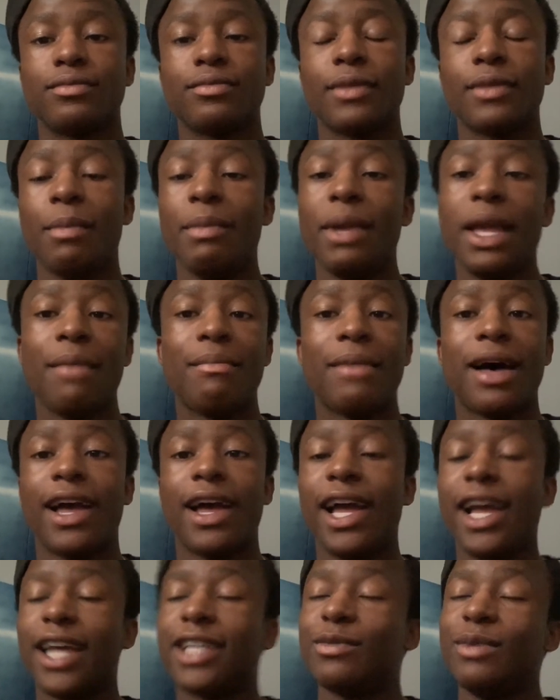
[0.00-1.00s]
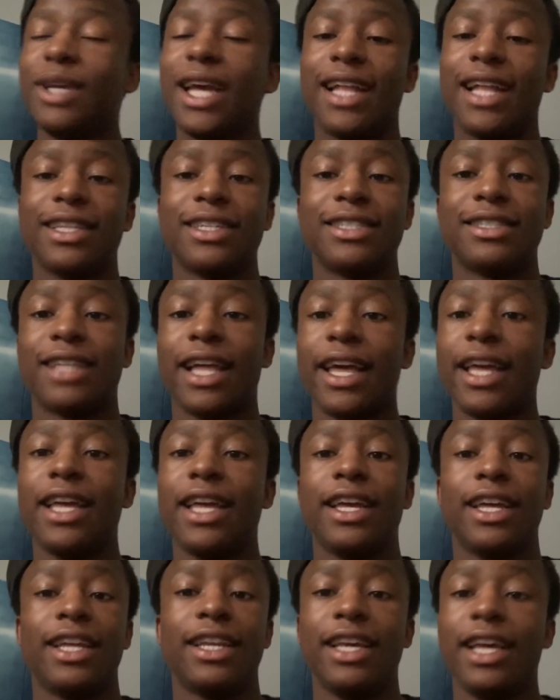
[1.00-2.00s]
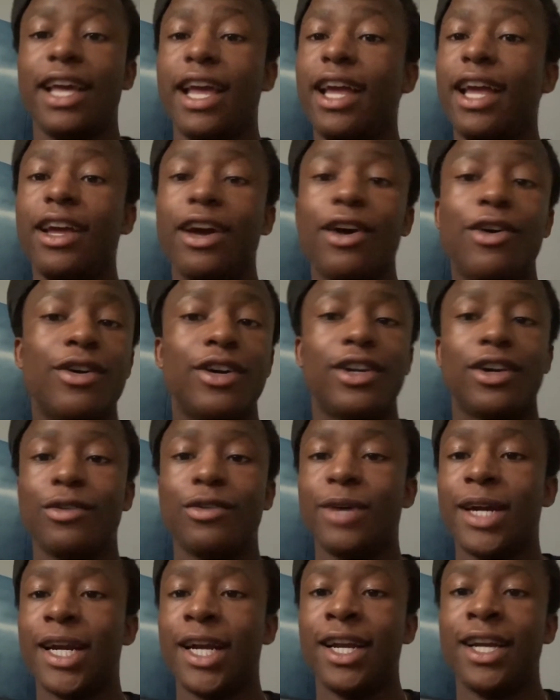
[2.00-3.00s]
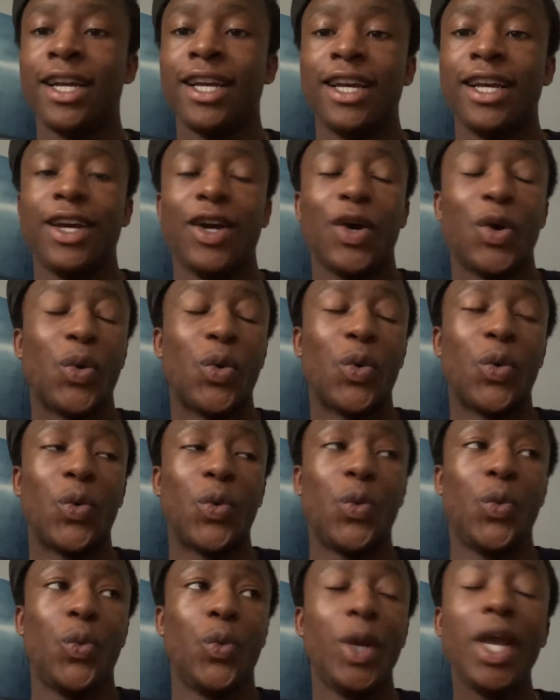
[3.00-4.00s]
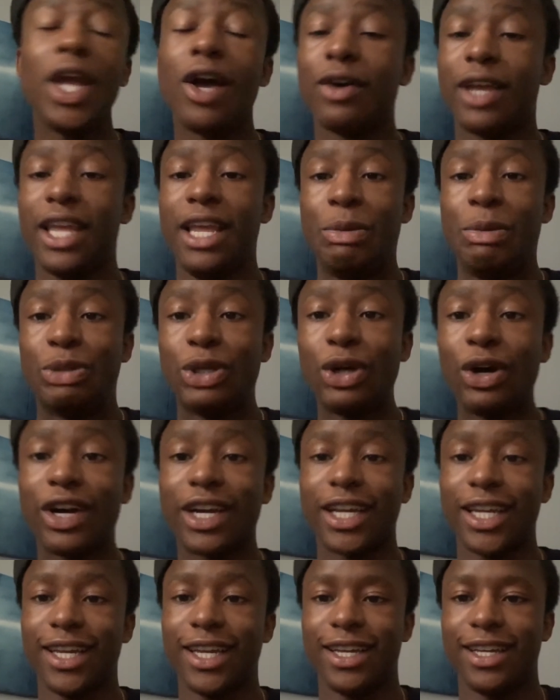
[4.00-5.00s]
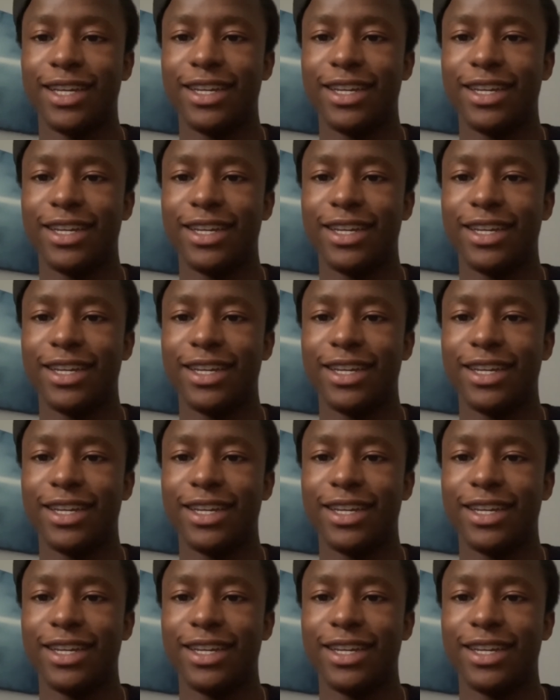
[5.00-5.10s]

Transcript: me and my ex, we got this thing and it ain't going nowhere. We going to keep talking.